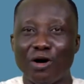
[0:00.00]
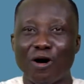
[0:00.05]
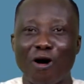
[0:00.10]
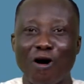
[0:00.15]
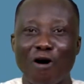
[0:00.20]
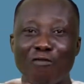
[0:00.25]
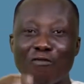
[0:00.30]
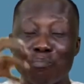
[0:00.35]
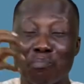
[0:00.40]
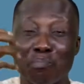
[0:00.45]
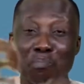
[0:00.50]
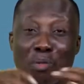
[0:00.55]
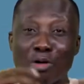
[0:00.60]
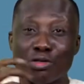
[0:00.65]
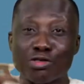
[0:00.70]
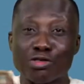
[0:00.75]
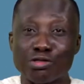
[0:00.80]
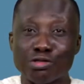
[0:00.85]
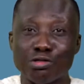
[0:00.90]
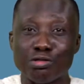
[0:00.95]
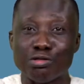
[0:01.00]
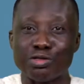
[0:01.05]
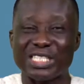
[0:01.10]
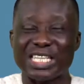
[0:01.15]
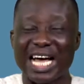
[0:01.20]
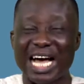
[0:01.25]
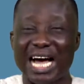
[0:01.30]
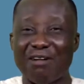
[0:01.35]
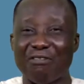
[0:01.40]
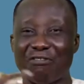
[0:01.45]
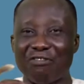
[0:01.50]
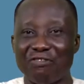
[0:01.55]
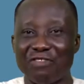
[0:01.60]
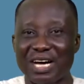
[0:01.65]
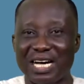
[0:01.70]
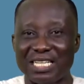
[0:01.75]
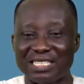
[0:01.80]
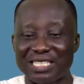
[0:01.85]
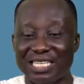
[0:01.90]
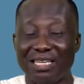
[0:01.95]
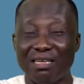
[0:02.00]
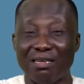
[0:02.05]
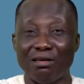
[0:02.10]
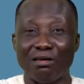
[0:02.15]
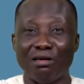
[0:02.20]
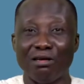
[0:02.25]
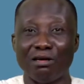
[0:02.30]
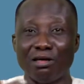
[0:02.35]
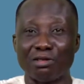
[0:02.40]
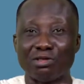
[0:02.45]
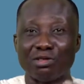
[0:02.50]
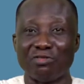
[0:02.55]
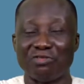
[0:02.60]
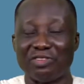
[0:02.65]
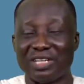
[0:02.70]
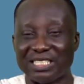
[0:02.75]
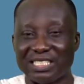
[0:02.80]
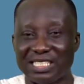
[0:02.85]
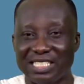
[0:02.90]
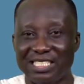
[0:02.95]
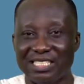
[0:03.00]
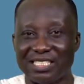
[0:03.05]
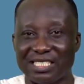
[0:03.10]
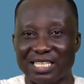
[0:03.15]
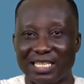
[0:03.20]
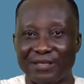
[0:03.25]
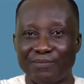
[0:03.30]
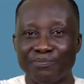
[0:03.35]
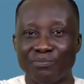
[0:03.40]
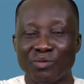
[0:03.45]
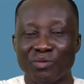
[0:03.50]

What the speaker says: of muscles and fat, a lot of fat inside.